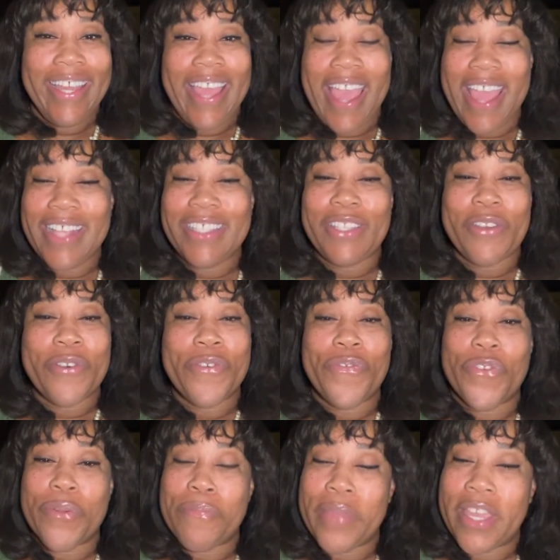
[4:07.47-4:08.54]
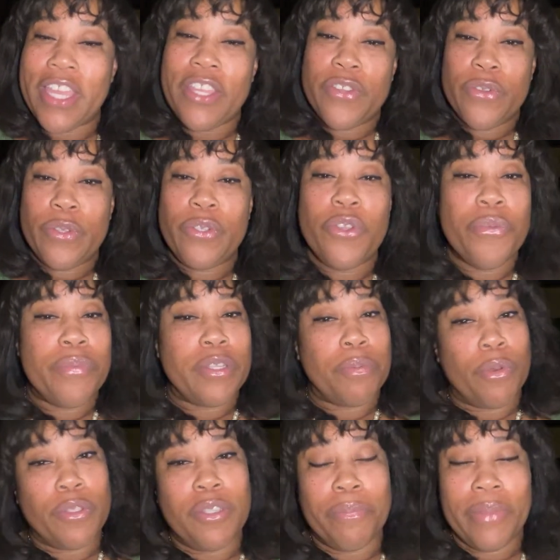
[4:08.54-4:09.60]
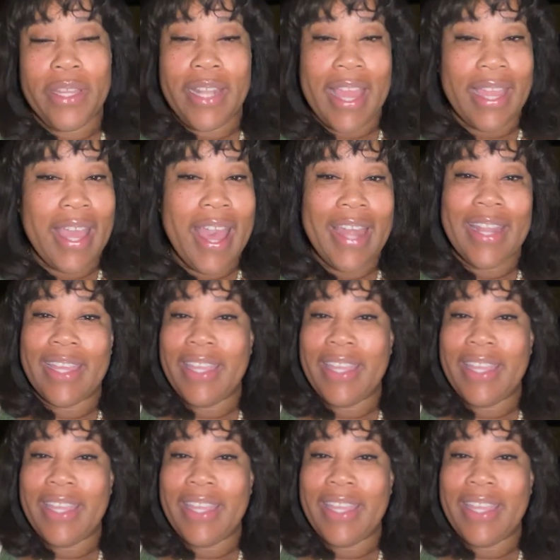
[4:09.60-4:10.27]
And so for me, YouTube is supposed to be that kind of